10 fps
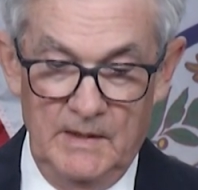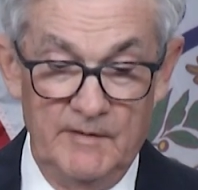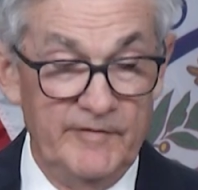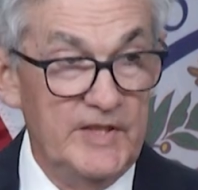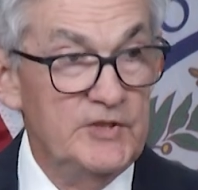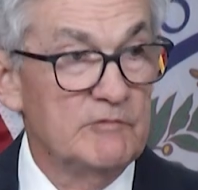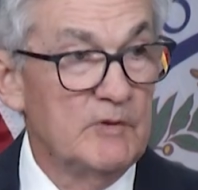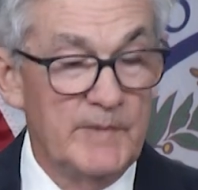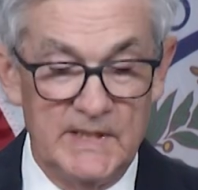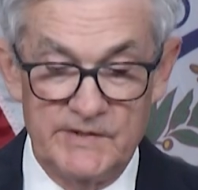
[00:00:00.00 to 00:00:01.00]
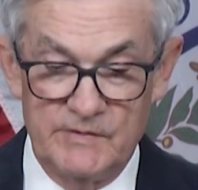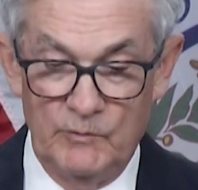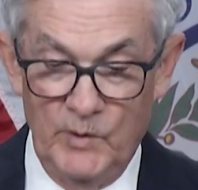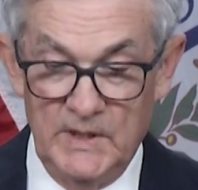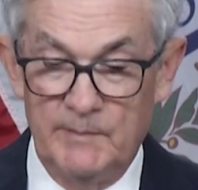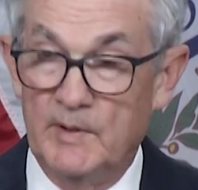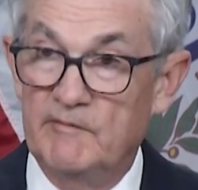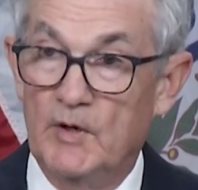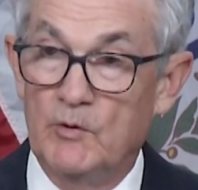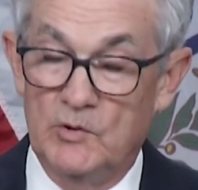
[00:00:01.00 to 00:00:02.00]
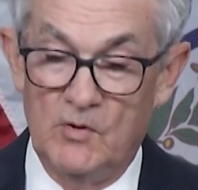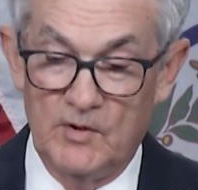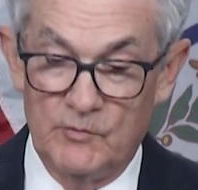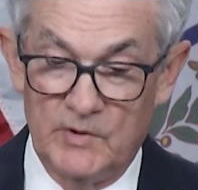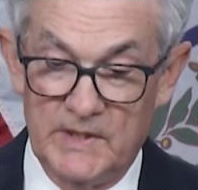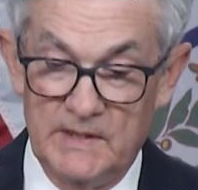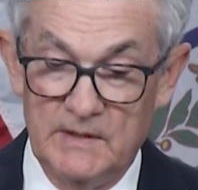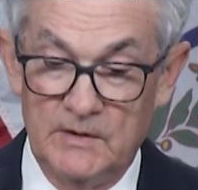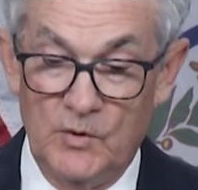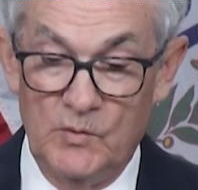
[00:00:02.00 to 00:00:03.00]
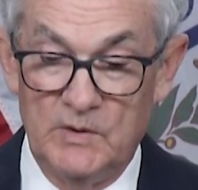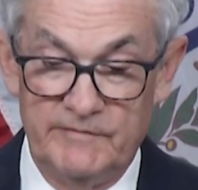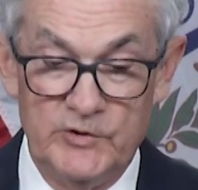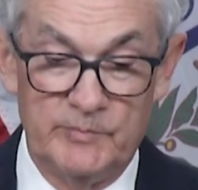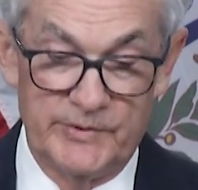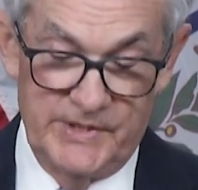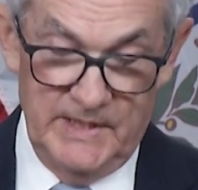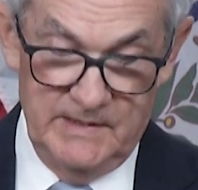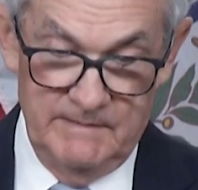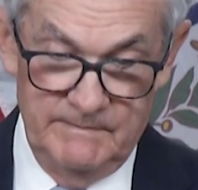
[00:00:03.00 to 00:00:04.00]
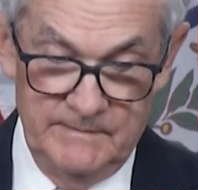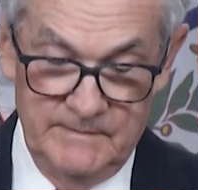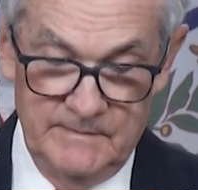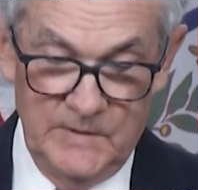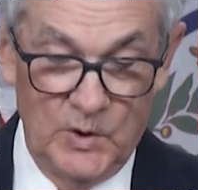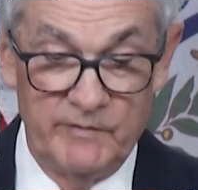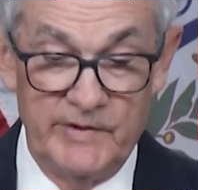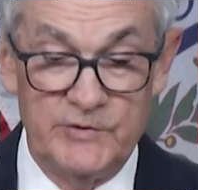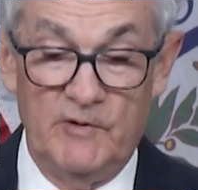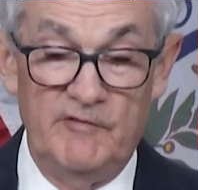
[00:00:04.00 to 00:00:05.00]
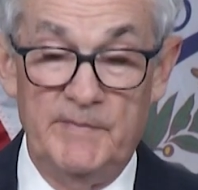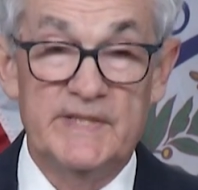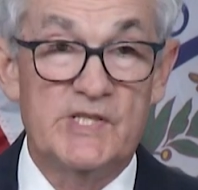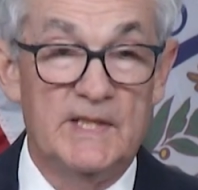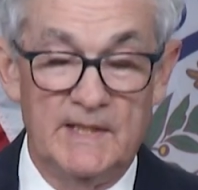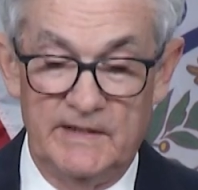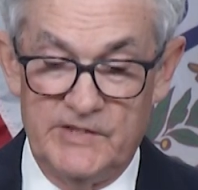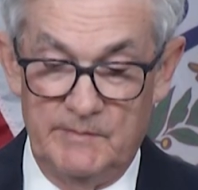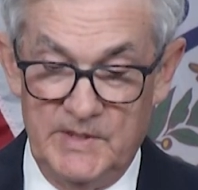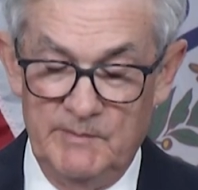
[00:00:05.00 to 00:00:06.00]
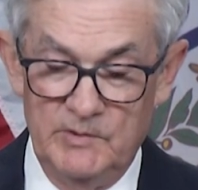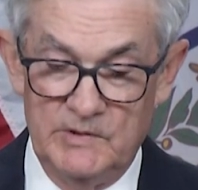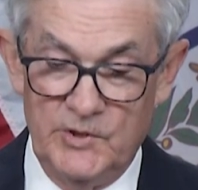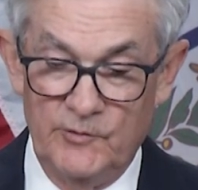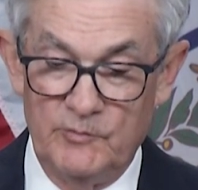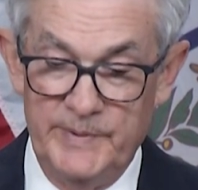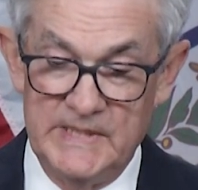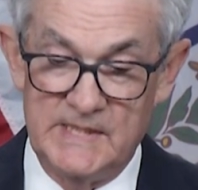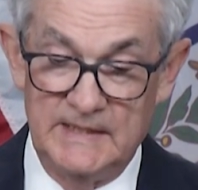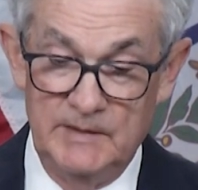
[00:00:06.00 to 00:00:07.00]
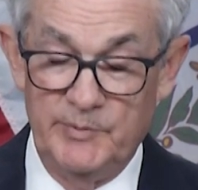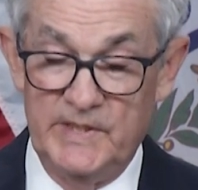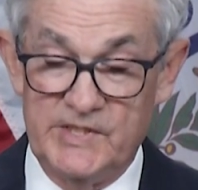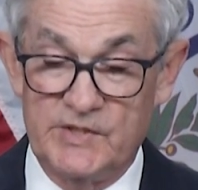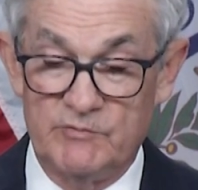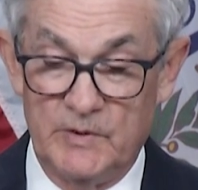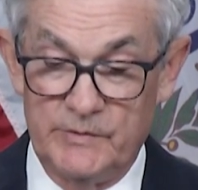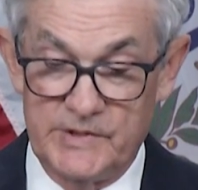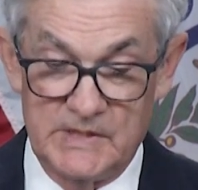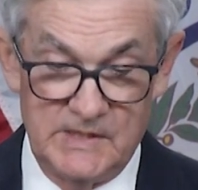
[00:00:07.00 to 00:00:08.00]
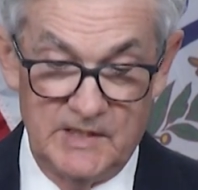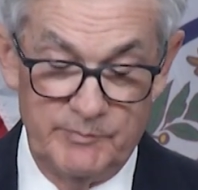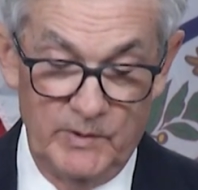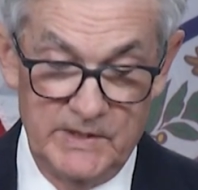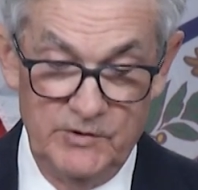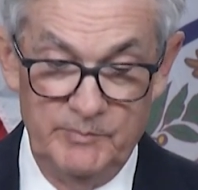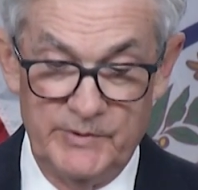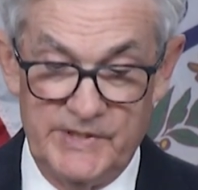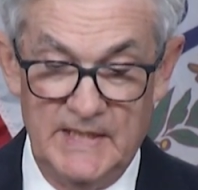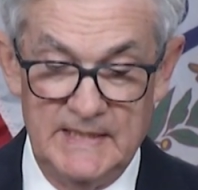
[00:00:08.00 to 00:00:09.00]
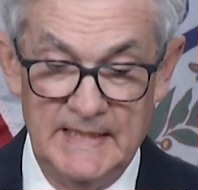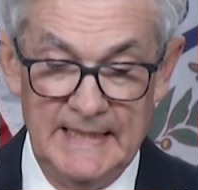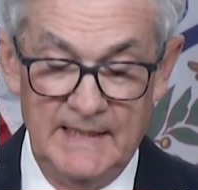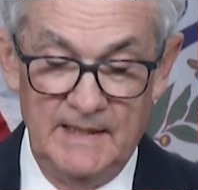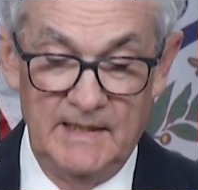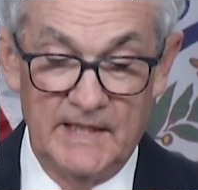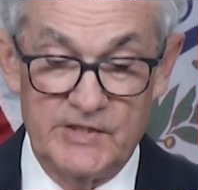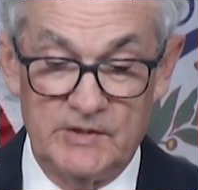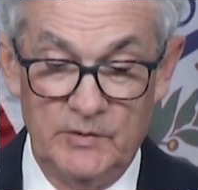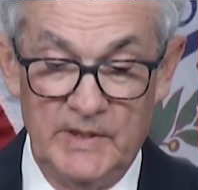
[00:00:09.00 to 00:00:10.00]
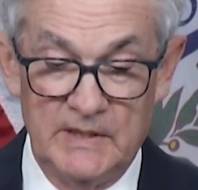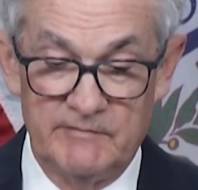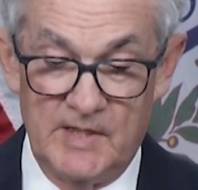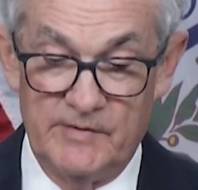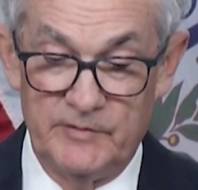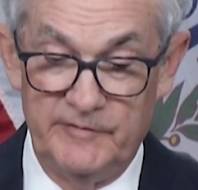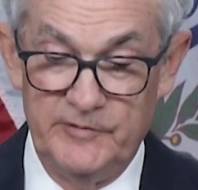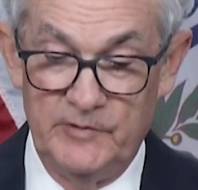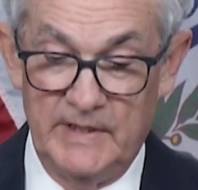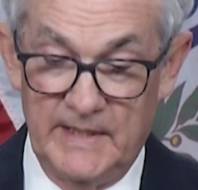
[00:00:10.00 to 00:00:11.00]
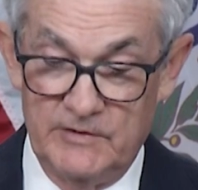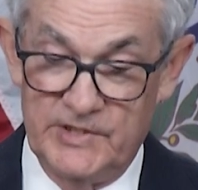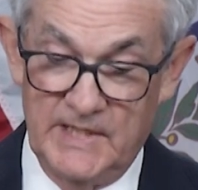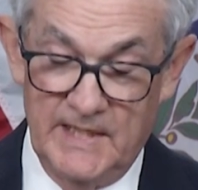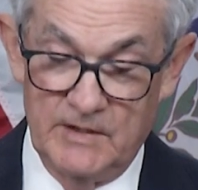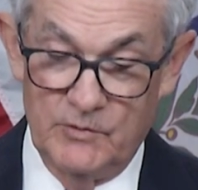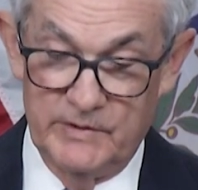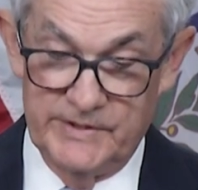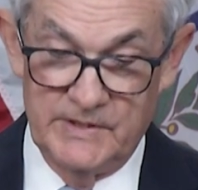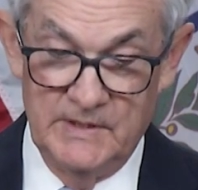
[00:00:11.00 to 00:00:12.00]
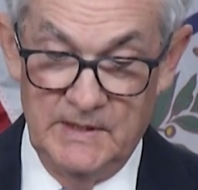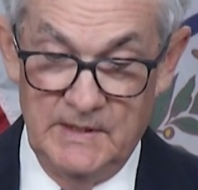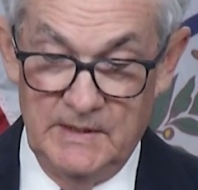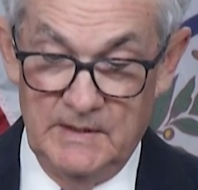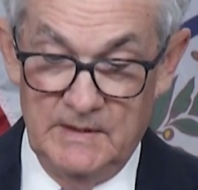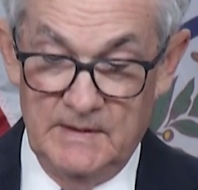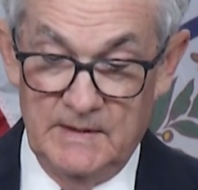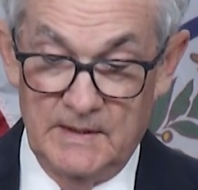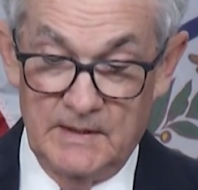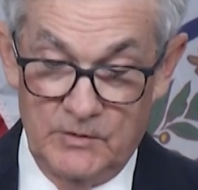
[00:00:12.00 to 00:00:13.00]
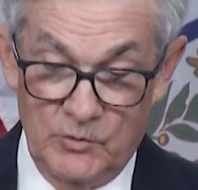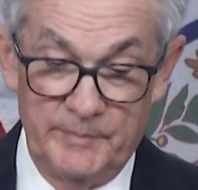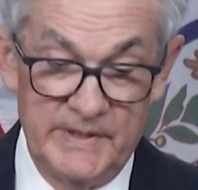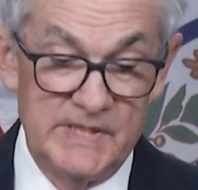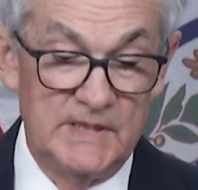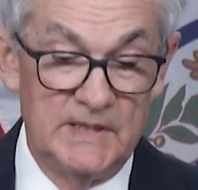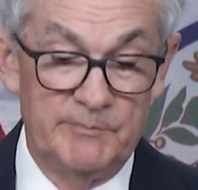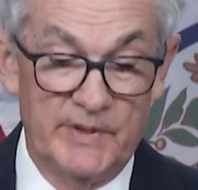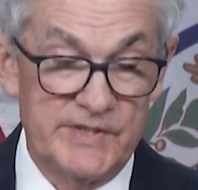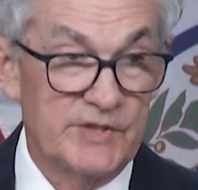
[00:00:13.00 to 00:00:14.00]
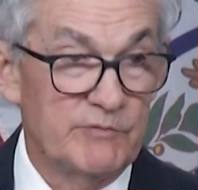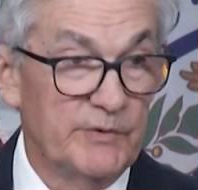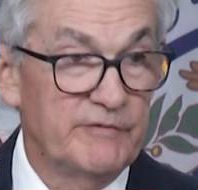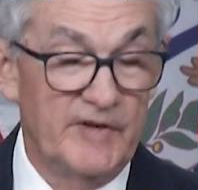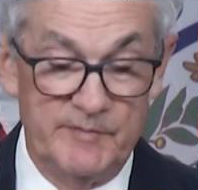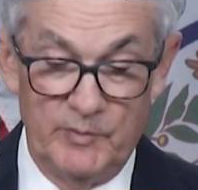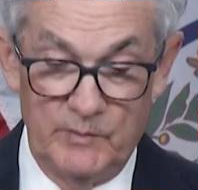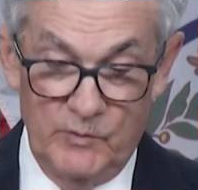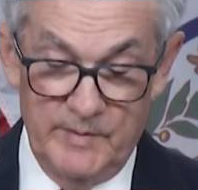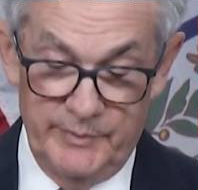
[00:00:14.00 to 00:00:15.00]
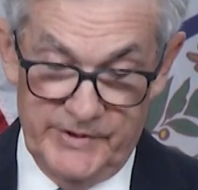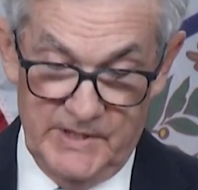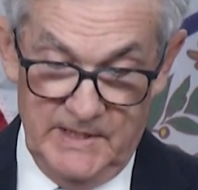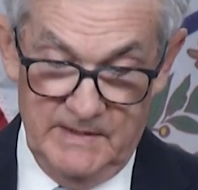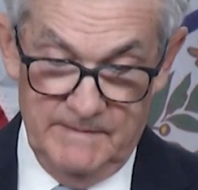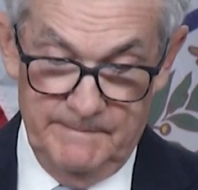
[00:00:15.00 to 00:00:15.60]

Inflation remains well above our longer-run goal of two percent. Over the twelve months ending in September, total P C E prices rose six point two percent, excluding the volatile food and energy categories. Core P C E prices rose five point one percent.